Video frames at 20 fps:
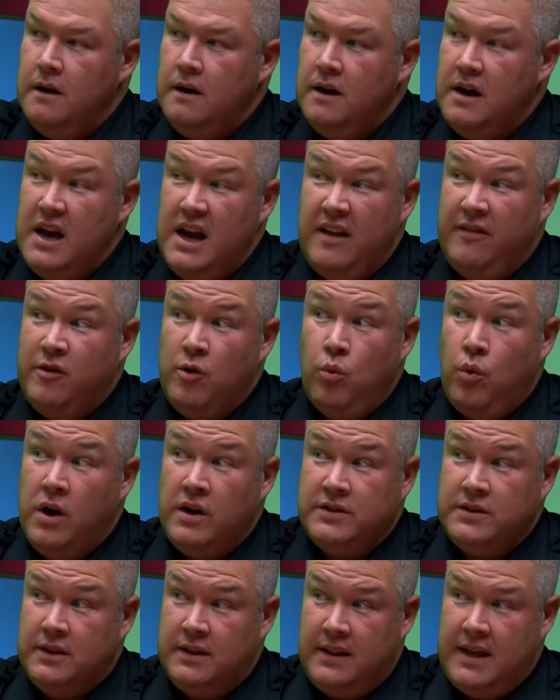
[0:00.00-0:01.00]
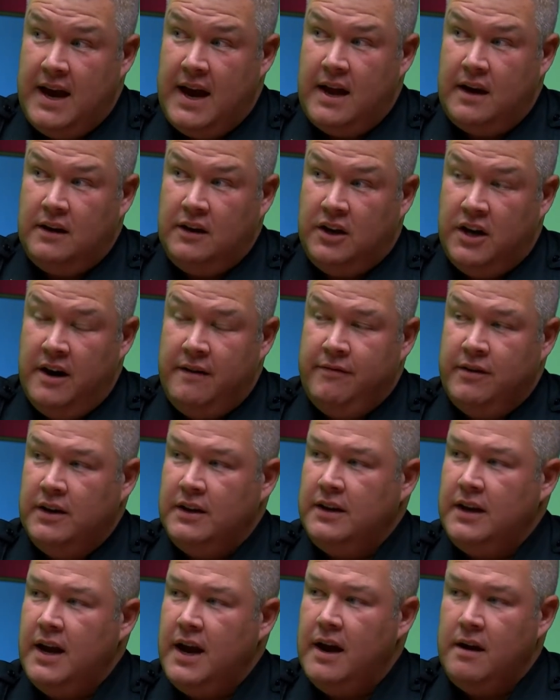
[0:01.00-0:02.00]
and there wasn't that
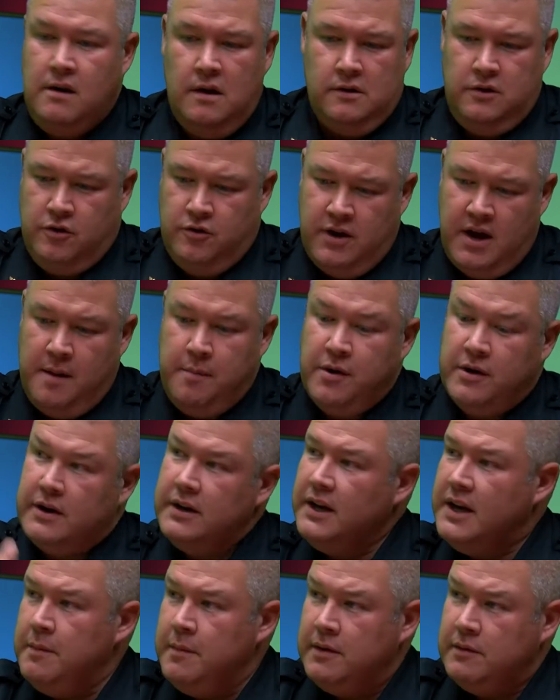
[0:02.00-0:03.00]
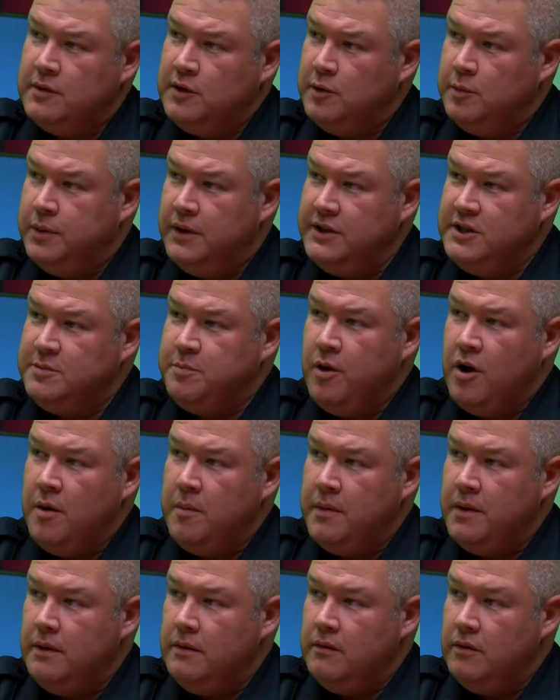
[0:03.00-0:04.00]
governing that, your neighbor could come up to the police
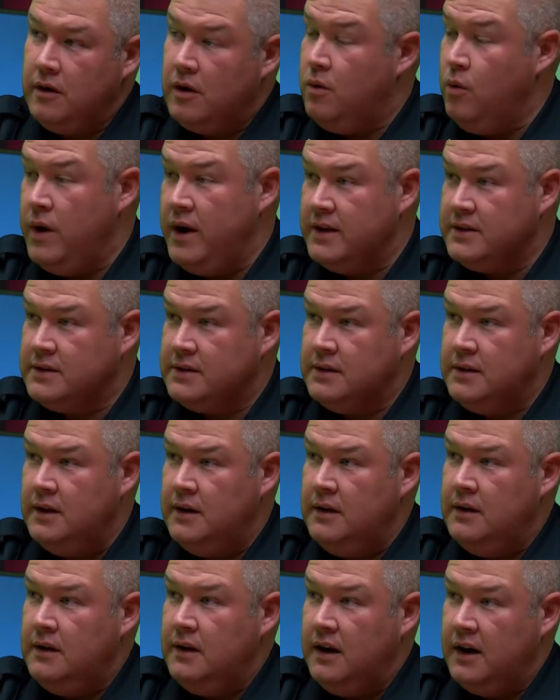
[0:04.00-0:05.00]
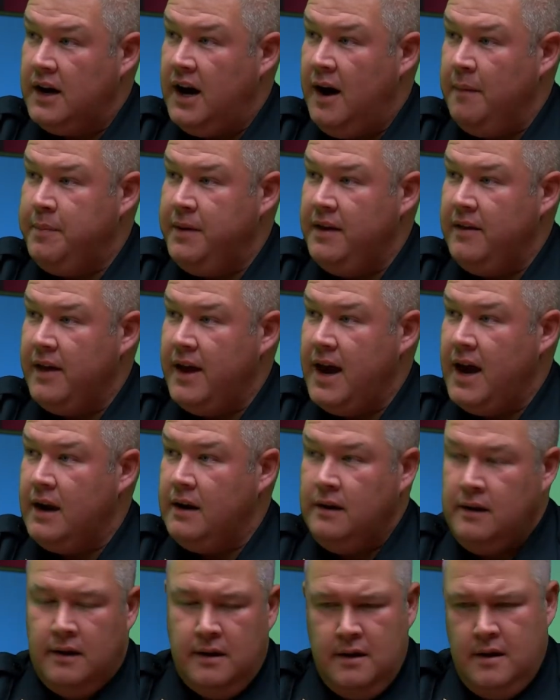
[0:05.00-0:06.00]
department, request a copy of that,
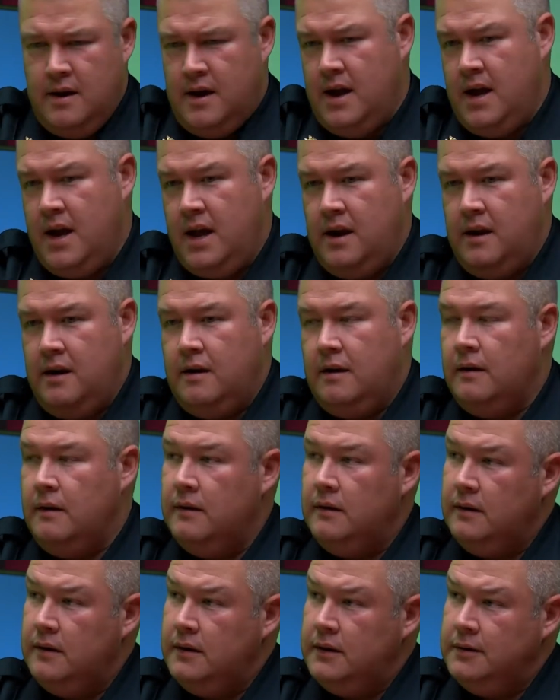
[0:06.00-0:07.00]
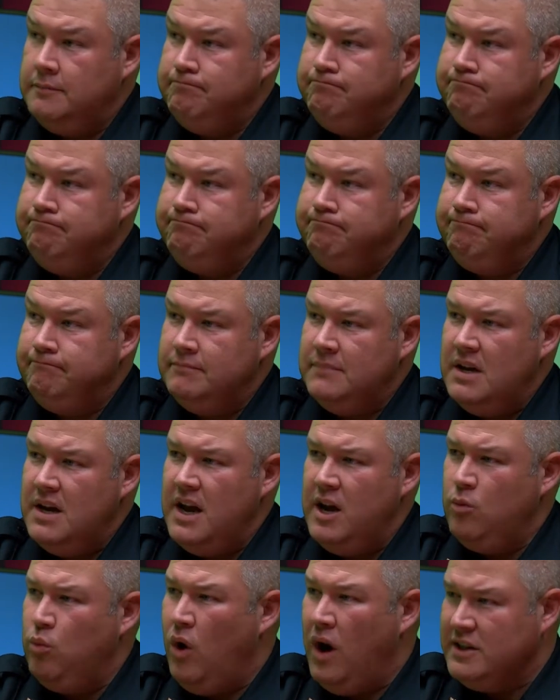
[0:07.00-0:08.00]
and
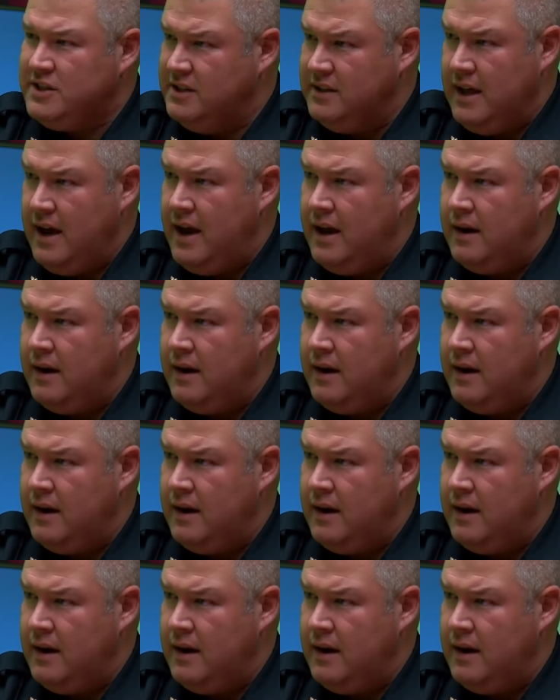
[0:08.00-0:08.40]
watch that.